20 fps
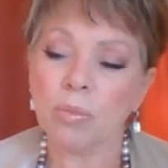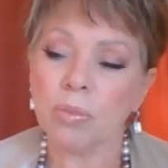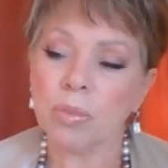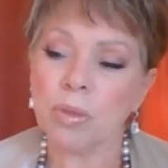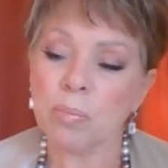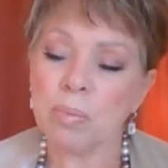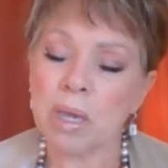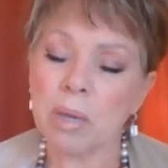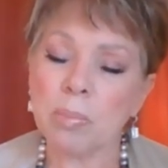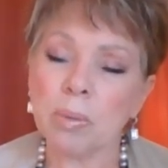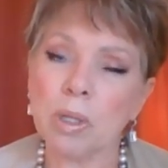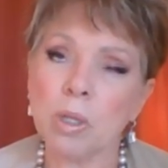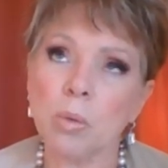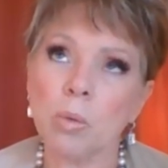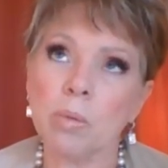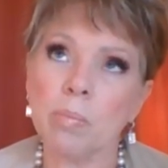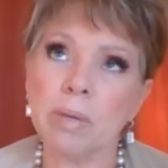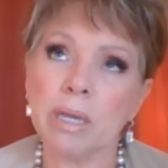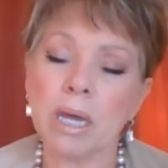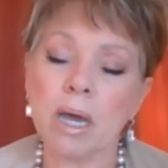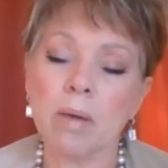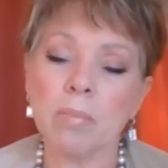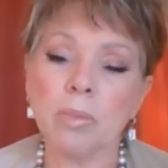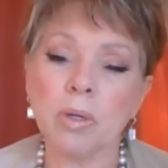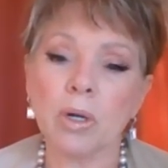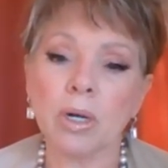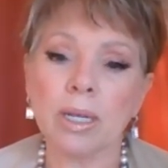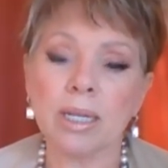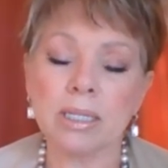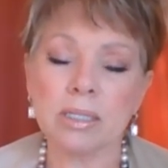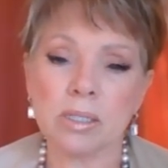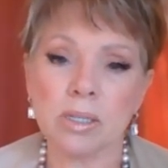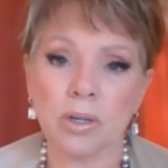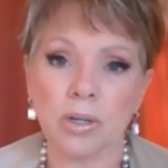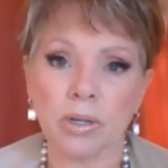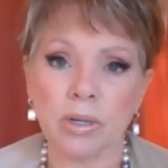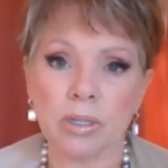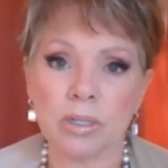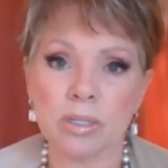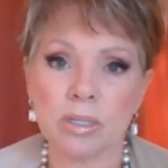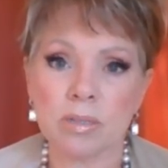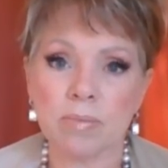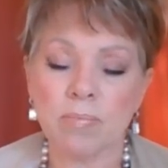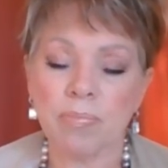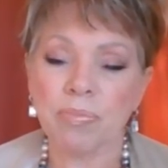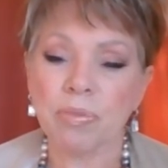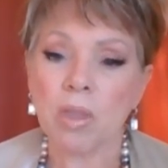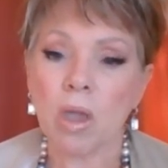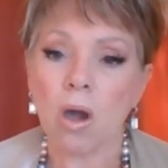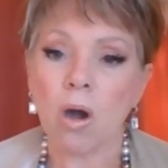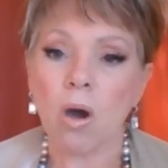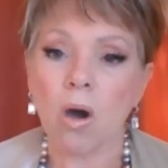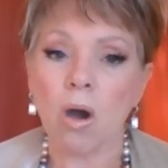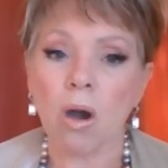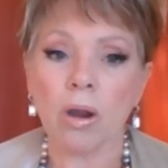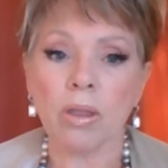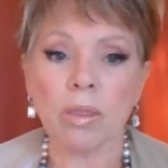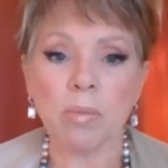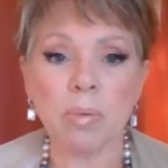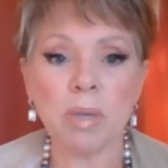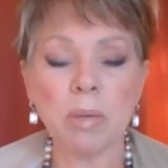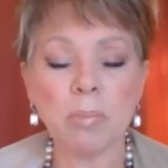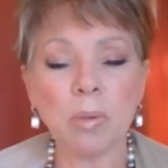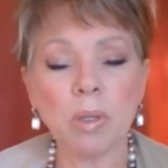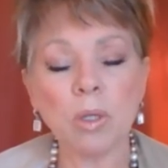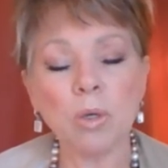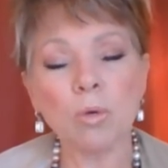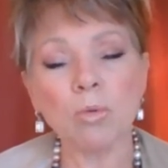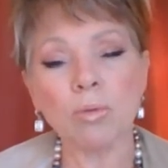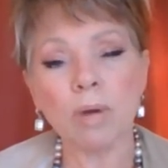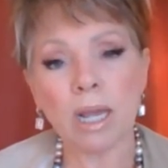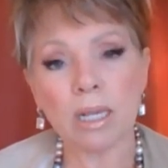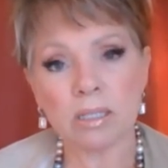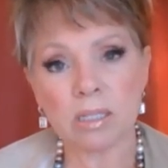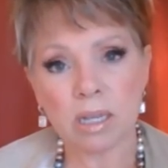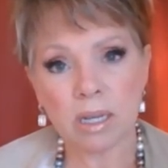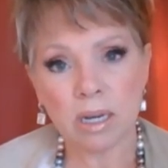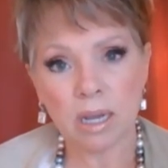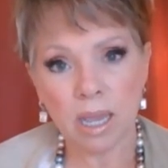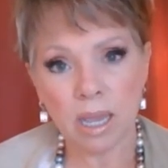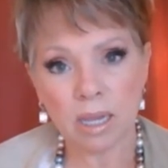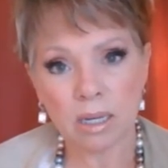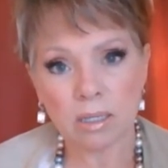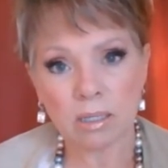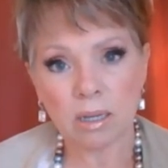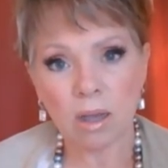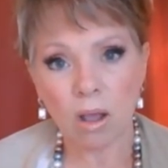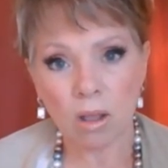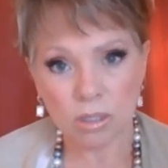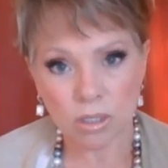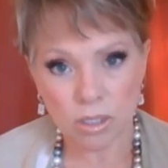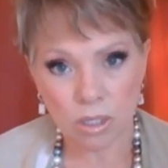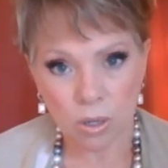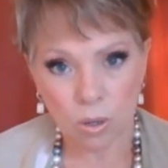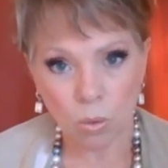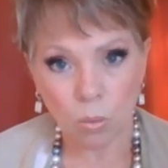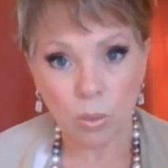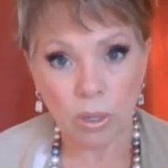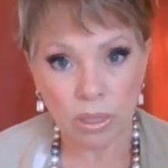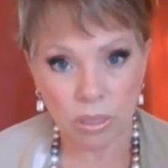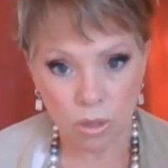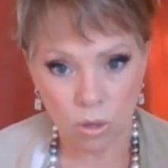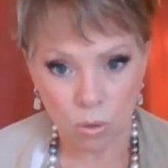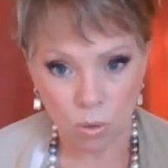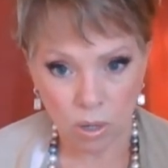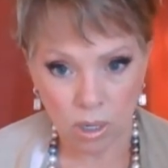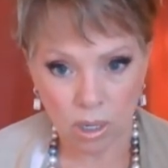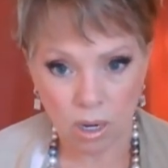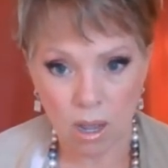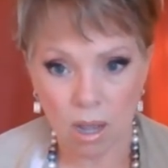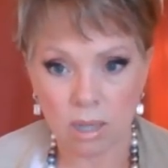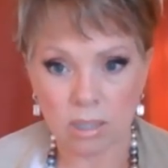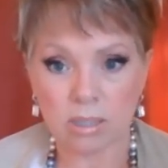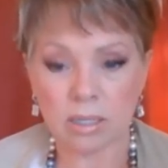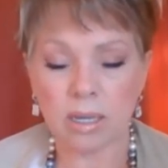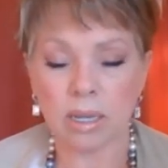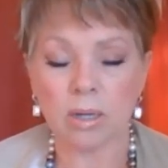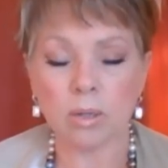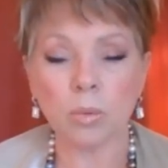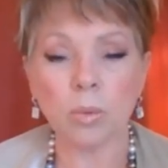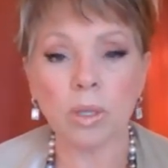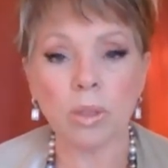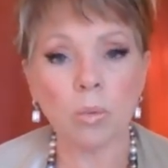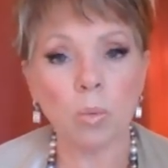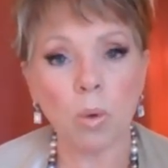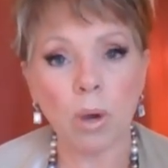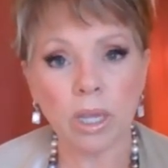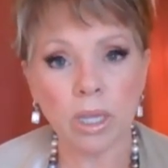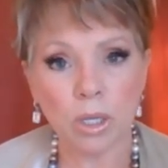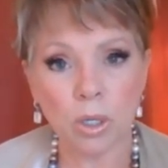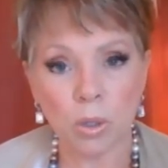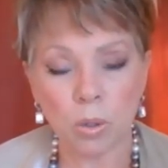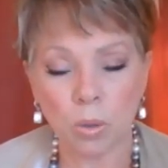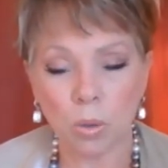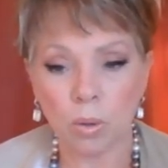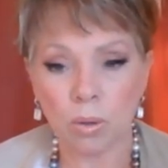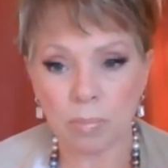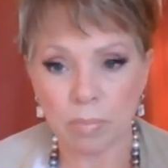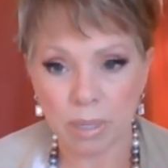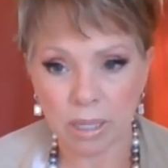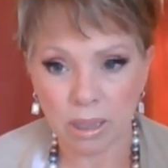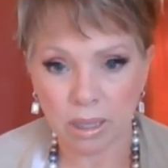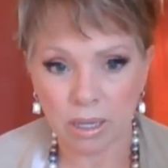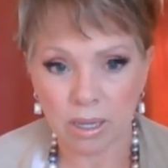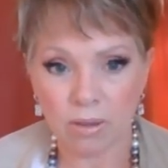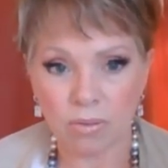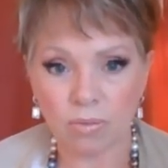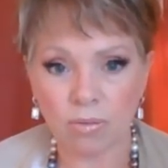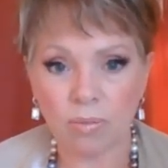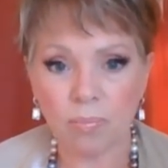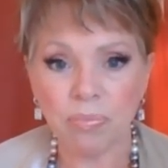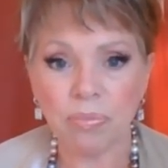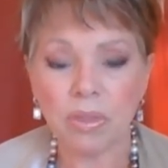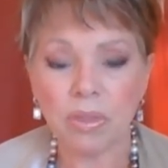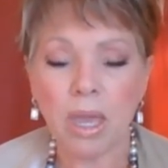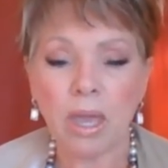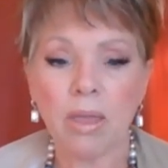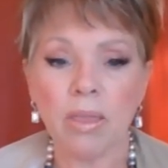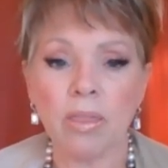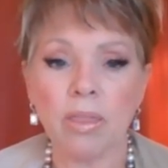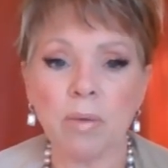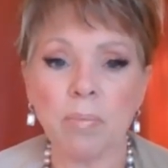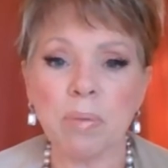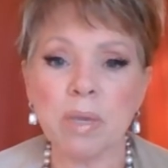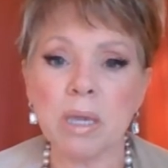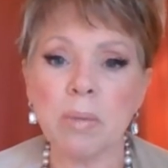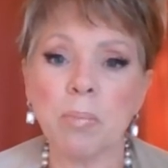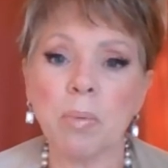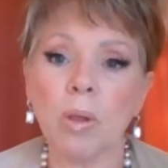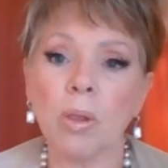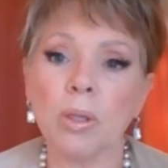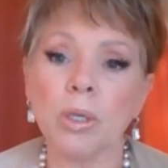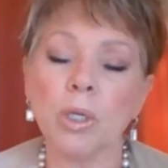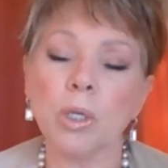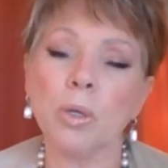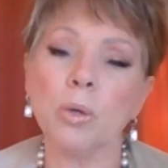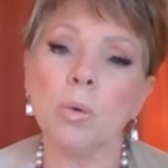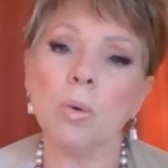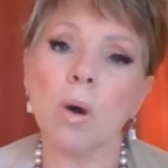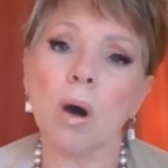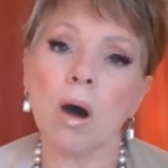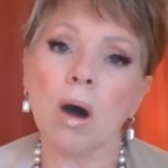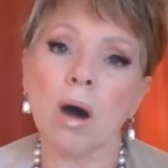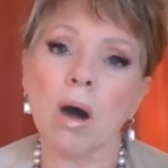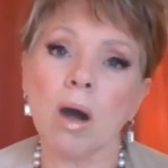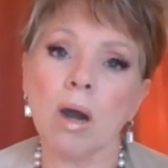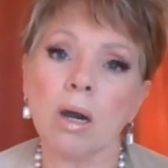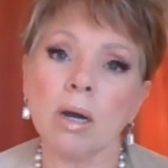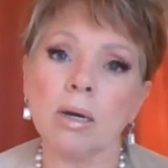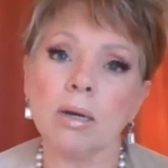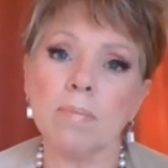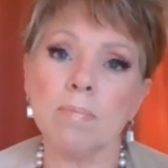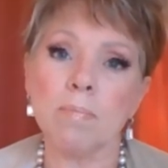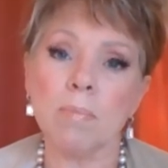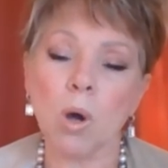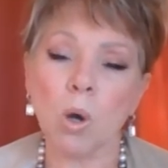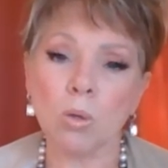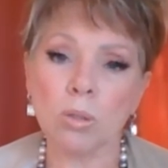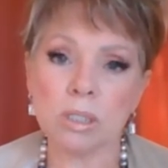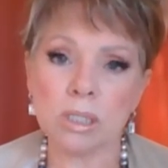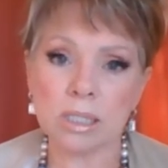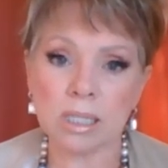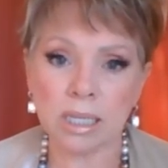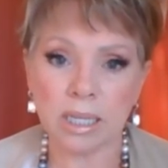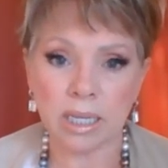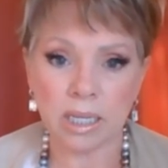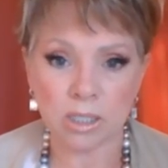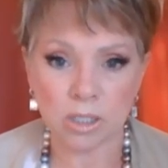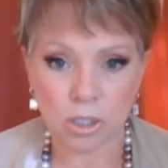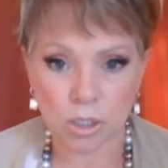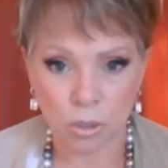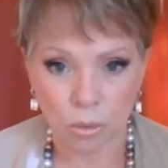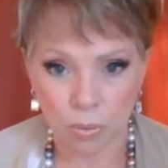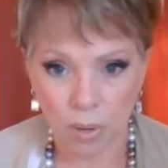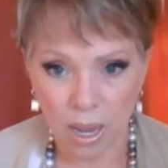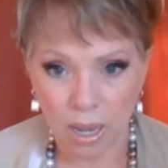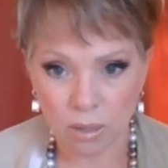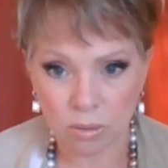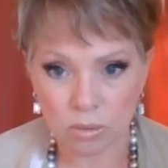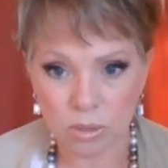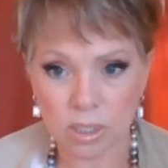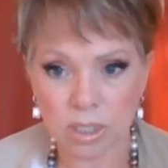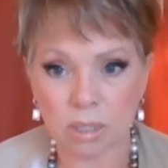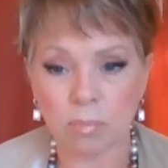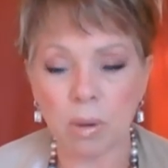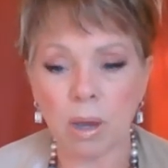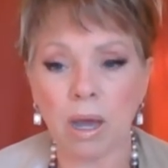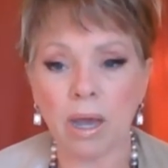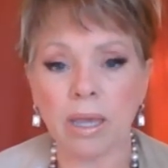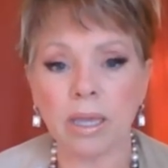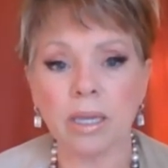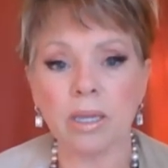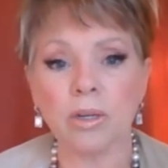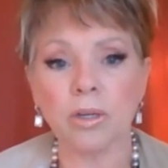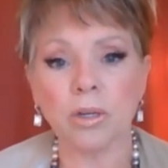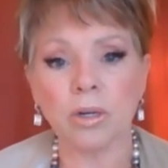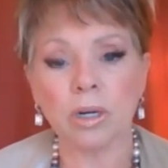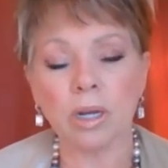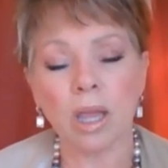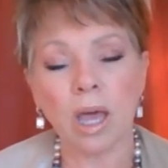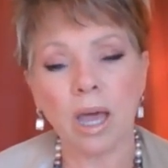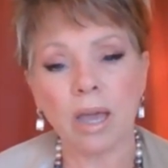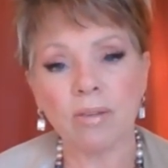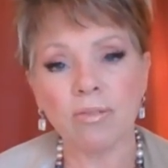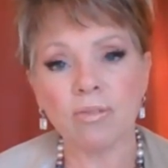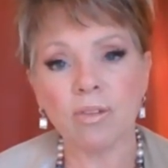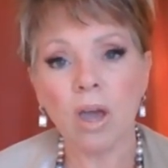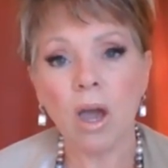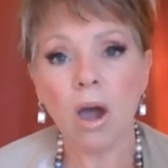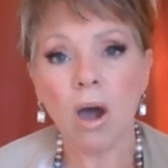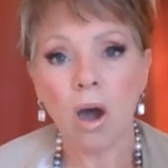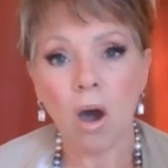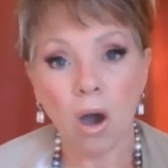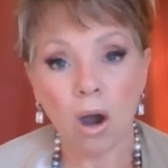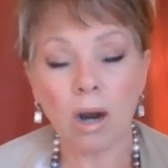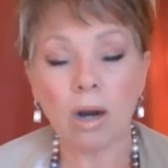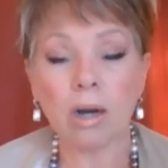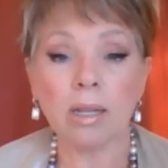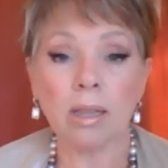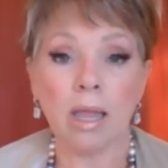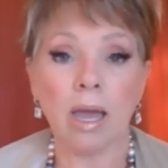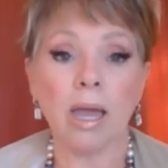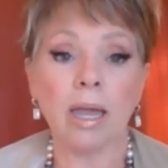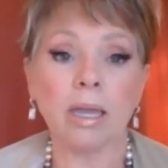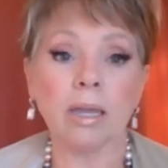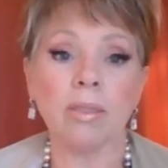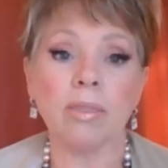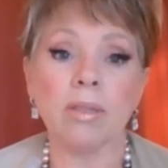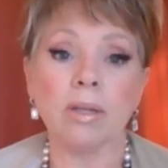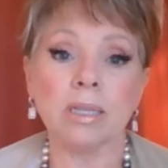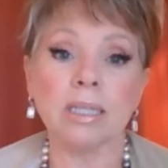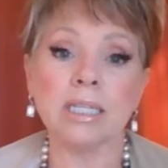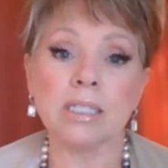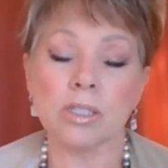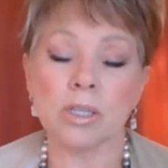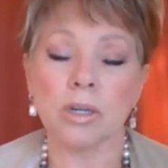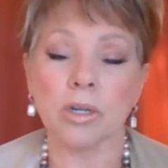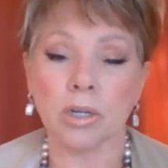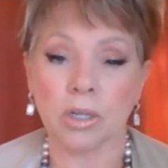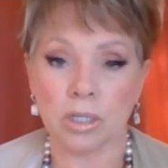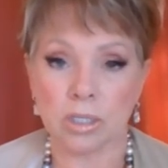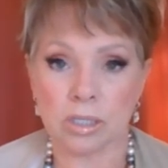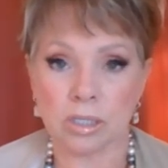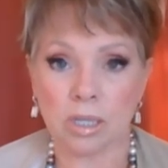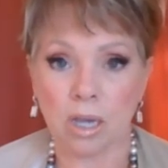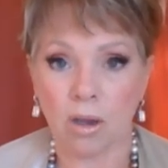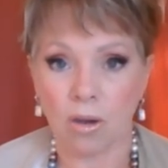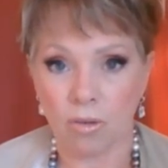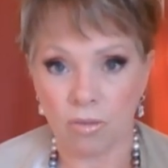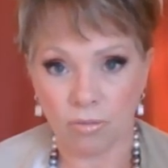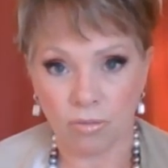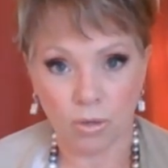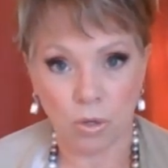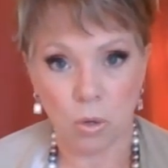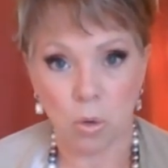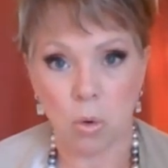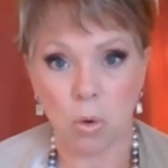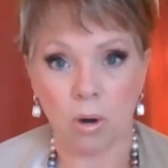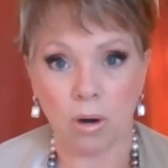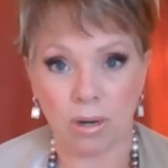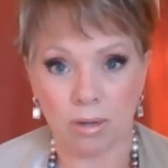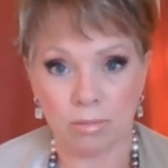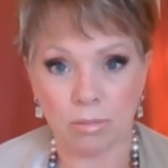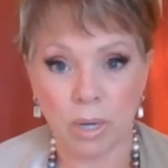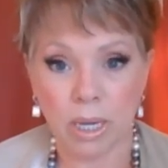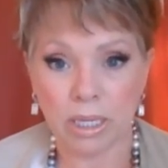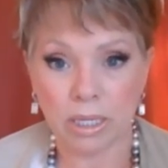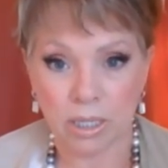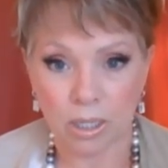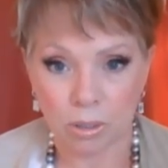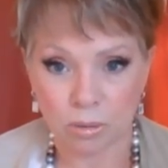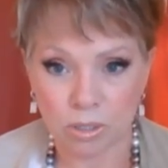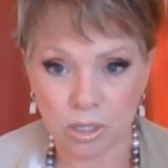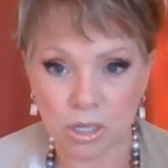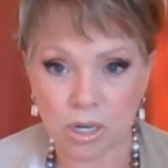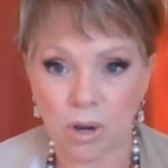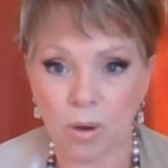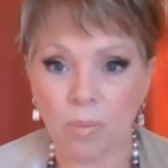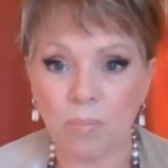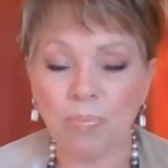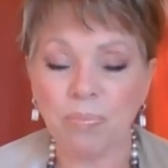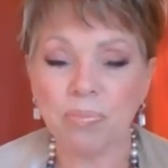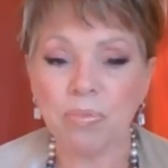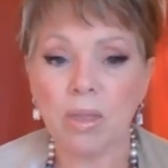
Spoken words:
The people who will become your listeners are the people who resonate also with your content, with what you believe. The people you are mostly surrounded by in your life are like the listeners of your radio show.